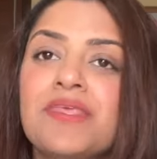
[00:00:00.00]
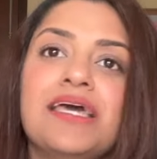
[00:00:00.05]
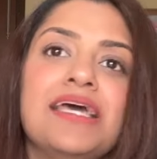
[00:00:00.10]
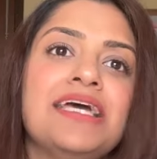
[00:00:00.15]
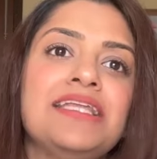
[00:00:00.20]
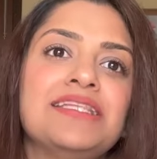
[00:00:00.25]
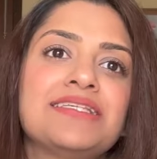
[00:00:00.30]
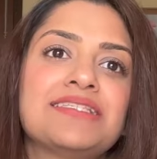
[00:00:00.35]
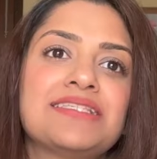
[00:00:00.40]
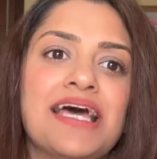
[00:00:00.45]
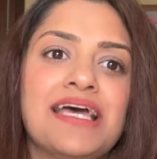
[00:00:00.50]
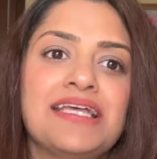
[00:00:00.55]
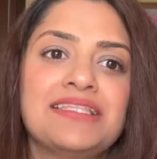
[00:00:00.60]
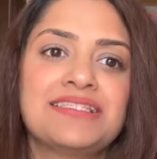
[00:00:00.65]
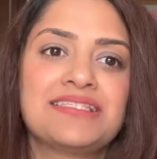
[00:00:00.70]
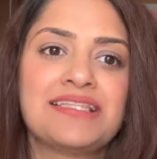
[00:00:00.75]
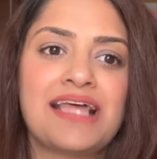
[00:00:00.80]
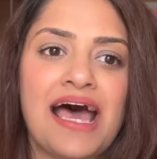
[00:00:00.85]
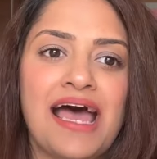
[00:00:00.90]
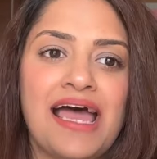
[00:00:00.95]
in the
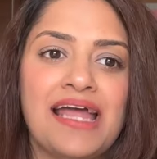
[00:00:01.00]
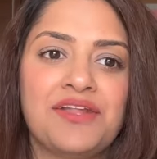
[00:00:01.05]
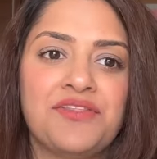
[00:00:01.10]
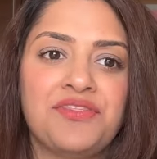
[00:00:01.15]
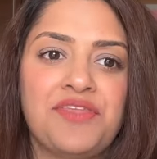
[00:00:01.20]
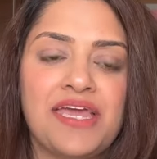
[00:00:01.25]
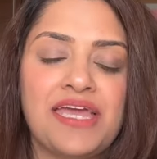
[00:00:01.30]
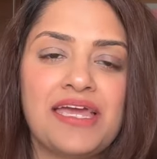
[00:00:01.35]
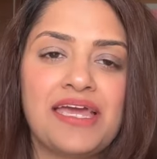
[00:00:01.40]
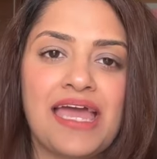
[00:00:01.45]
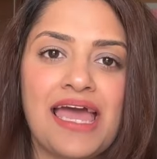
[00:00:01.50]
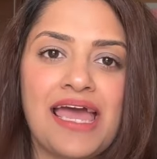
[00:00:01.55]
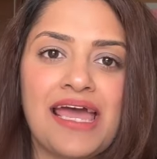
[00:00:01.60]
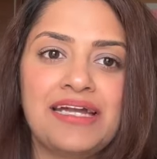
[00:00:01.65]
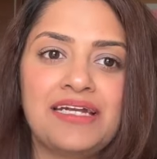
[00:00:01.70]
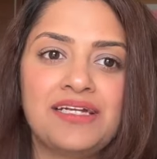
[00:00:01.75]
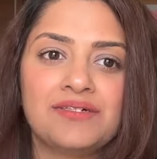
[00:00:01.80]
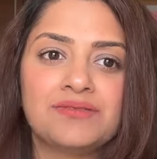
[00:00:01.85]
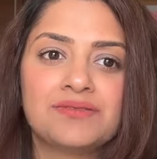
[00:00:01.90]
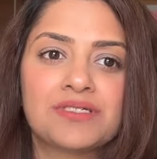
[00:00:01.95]
sense that they
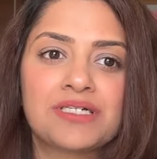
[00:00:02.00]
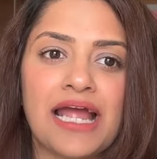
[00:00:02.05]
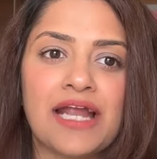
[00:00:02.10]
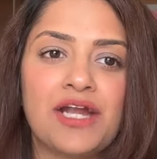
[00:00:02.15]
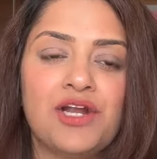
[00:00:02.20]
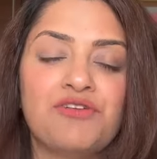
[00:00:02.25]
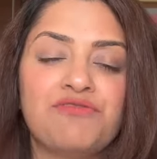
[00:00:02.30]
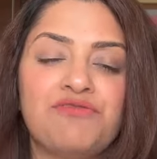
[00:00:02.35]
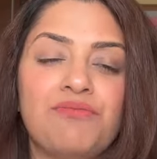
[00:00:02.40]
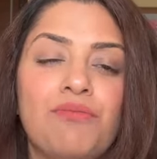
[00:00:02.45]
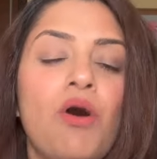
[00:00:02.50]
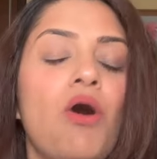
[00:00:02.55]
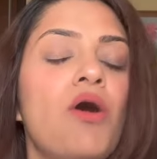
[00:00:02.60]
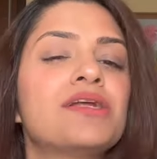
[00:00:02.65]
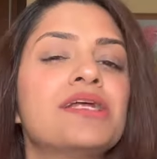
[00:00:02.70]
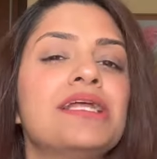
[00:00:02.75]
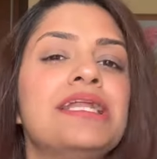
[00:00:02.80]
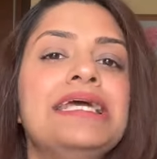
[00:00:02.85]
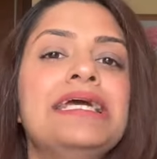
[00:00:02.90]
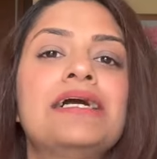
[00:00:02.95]
get kind of
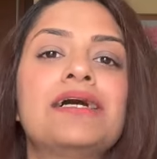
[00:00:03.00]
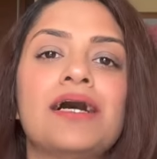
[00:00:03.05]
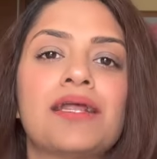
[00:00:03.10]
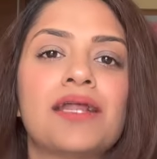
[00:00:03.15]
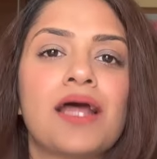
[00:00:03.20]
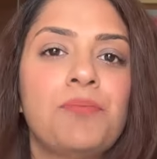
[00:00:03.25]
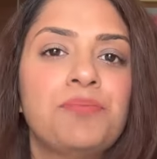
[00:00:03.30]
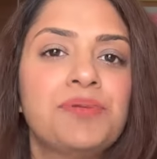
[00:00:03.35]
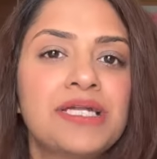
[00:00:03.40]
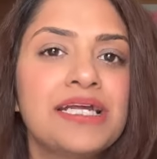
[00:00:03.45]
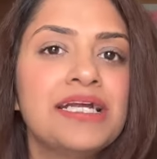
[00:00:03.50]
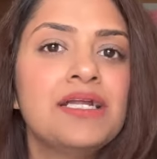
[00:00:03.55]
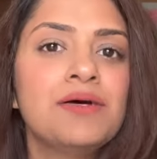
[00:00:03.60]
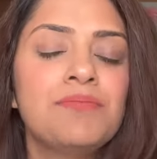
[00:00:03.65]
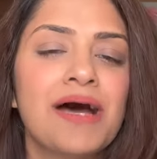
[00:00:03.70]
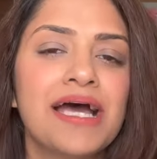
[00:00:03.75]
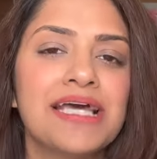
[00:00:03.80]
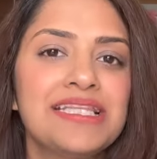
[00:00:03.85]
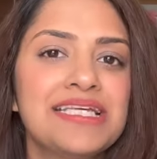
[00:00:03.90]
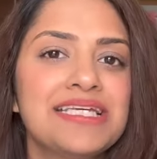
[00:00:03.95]
morally corrupted
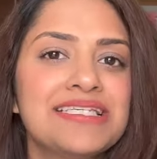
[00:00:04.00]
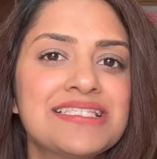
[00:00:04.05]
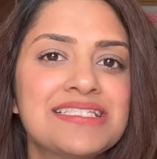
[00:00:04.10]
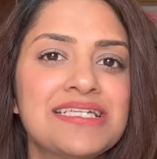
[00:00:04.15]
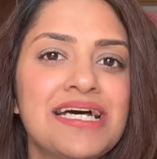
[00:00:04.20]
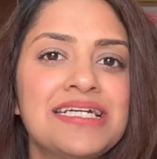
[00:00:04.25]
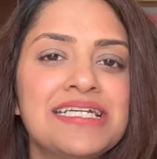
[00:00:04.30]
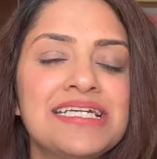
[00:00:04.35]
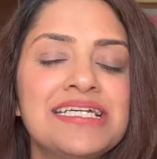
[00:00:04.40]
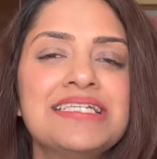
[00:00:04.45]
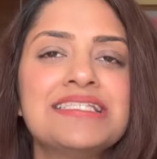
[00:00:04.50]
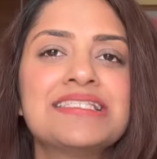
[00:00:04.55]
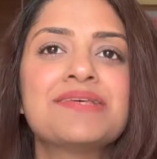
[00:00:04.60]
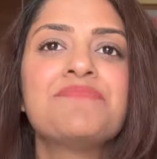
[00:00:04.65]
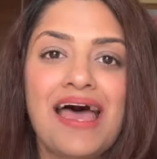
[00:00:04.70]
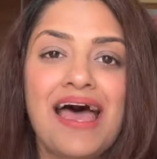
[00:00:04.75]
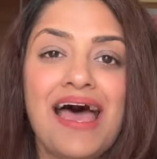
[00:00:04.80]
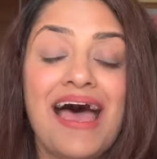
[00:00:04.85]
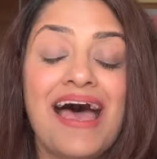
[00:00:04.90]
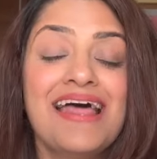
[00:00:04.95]
by these studies,
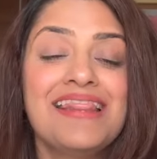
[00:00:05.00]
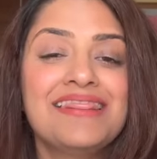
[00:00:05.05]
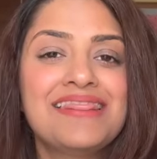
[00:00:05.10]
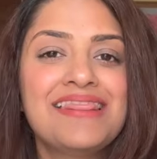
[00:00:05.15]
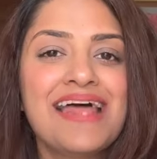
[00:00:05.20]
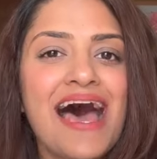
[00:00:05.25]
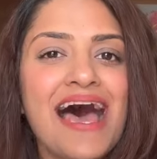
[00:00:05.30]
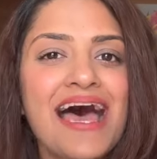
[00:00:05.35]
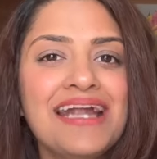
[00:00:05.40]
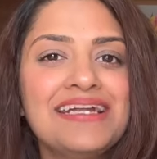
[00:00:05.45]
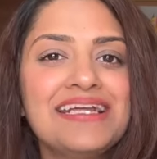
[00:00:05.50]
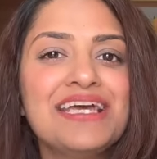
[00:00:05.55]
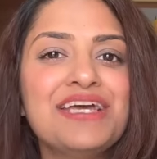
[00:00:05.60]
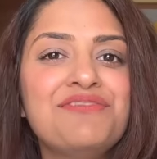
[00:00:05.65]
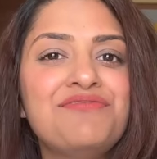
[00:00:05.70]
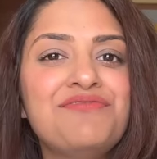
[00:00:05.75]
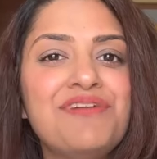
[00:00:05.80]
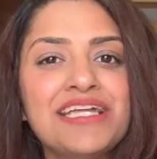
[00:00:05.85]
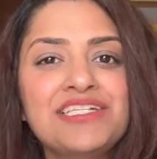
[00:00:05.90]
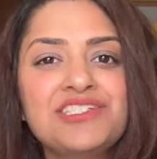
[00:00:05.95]
and that
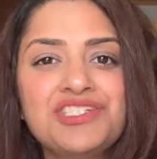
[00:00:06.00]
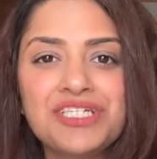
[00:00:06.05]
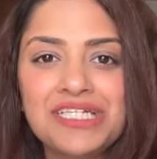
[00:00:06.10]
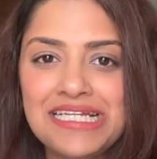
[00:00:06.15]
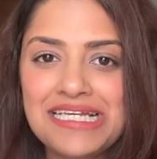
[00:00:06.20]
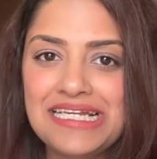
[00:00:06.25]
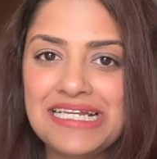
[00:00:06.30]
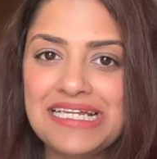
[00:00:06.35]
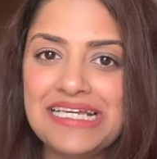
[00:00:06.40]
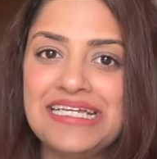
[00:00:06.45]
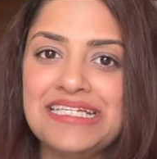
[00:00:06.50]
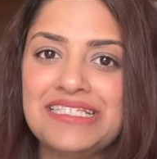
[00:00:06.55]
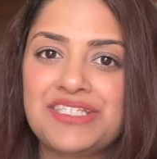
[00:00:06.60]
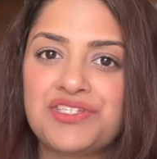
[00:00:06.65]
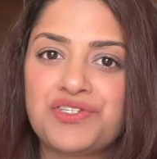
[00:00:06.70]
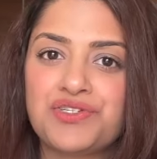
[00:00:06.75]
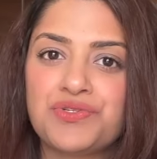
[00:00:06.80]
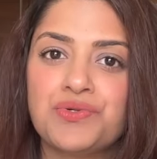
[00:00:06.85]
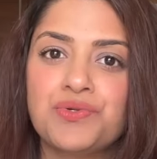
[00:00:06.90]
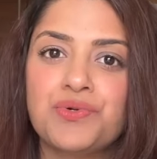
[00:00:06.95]
eventually leads
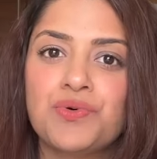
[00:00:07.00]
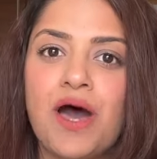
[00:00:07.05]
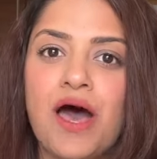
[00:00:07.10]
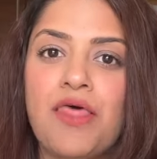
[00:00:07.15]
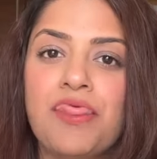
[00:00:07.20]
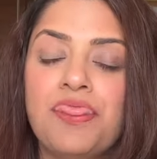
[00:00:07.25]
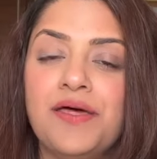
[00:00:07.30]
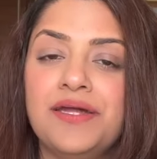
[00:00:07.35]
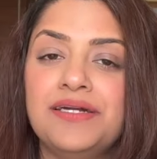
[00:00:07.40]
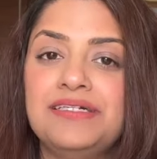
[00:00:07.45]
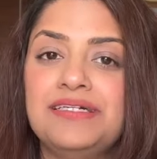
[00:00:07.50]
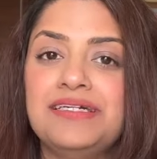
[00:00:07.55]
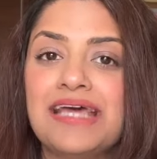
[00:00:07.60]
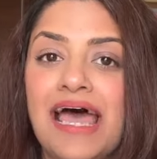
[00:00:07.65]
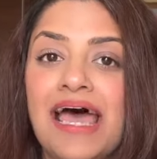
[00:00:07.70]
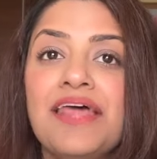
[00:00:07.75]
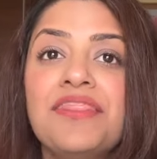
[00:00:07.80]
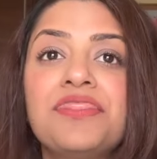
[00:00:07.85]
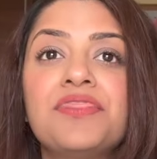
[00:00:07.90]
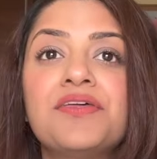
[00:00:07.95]
to the
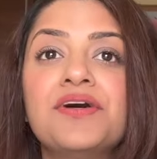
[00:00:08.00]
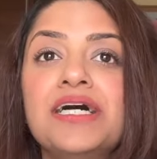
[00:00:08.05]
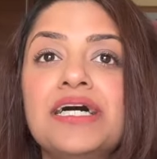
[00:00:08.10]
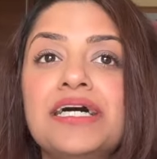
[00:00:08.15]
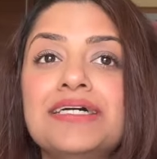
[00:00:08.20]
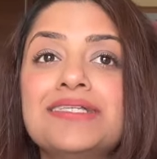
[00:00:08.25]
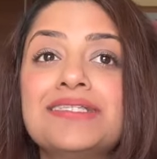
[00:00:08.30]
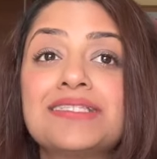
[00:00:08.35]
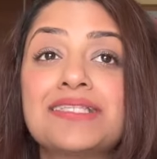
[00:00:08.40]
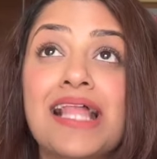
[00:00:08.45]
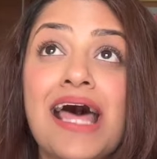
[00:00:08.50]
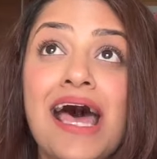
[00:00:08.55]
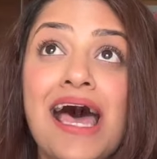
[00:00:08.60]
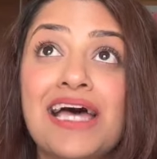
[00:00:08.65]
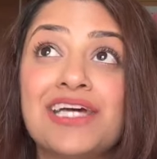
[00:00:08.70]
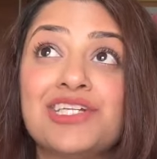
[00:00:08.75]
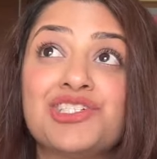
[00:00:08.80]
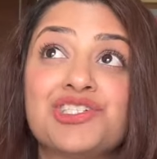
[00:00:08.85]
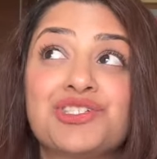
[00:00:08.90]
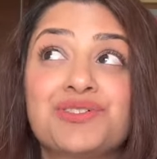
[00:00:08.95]
death
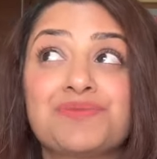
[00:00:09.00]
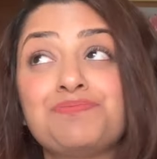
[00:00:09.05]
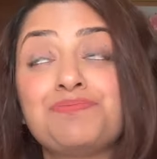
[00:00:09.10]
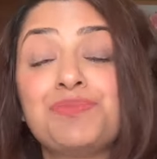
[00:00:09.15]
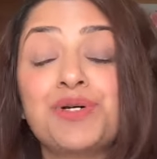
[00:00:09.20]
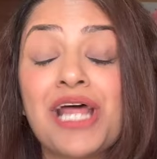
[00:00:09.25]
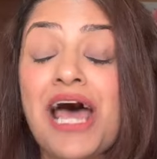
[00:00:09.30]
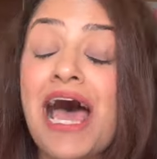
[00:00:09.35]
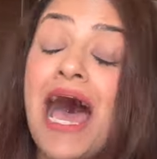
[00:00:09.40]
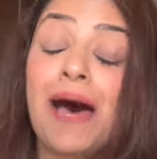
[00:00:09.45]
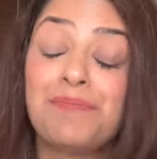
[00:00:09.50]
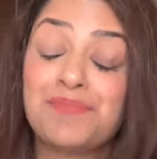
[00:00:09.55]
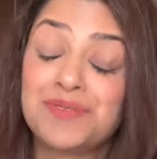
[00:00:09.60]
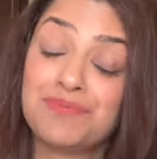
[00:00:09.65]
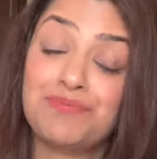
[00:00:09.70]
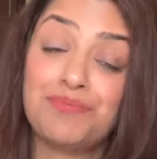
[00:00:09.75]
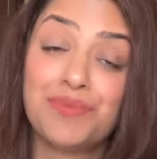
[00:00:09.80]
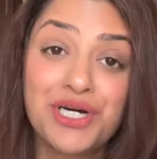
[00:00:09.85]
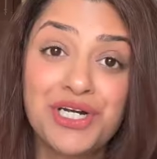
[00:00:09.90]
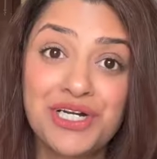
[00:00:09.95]
slash perhaps
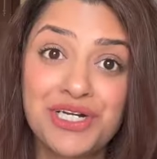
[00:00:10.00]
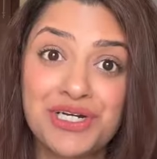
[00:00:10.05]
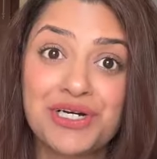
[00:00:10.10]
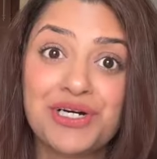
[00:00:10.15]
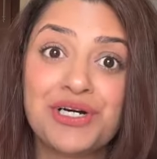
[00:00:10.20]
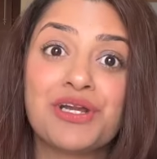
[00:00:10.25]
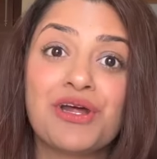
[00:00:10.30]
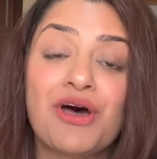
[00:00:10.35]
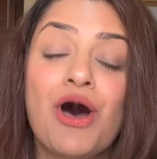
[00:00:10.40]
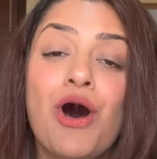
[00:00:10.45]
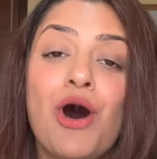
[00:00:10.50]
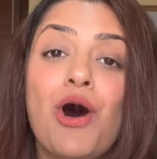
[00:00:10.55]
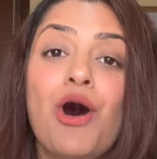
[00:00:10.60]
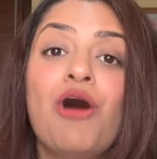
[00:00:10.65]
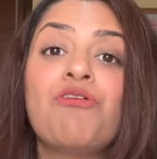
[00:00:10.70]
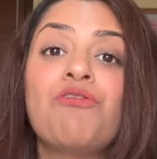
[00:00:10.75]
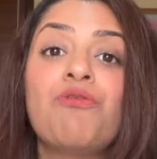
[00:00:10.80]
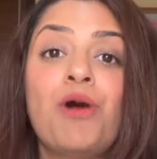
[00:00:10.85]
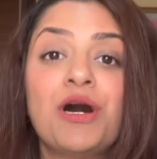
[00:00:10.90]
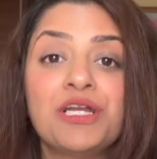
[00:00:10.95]
murder
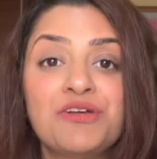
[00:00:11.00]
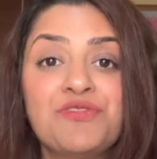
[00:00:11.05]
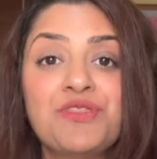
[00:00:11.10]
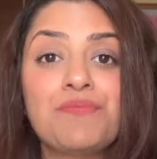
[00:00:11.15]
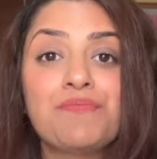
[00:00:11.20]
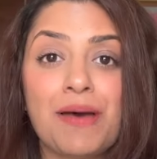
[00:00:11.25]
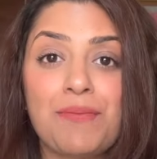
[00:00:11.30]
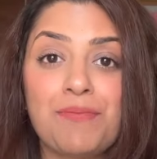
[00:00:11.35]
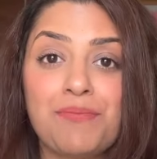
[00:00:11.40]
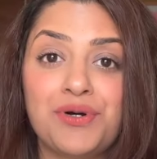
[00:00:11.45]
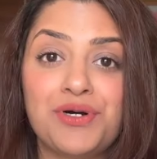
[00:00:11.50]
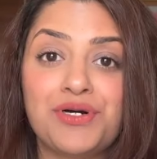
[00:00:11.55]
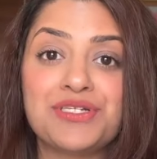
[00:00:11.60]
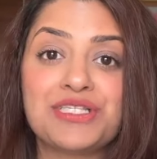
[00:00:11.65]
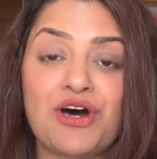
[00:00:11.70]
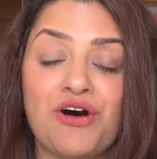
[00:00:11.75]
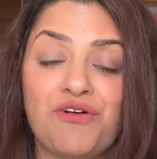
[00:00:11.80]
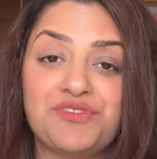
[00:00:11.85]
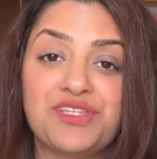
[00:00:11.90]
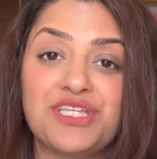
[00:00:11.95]
of one of the members
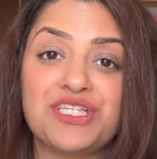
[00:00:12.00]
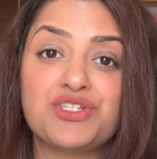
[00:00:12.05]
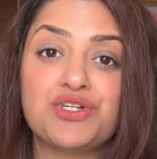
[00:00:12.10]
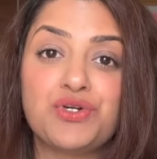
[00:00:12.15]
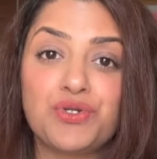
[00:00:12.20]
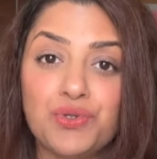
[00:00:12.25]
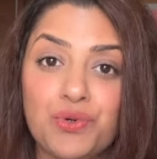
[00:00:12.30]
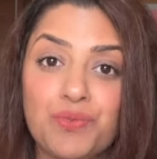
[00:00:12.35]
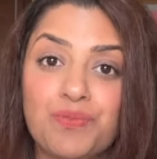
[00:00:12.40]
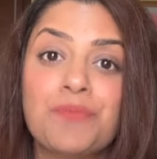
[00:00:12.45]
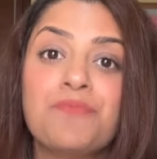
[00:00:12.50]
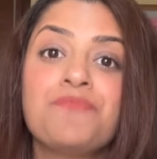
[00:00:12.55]
of this group.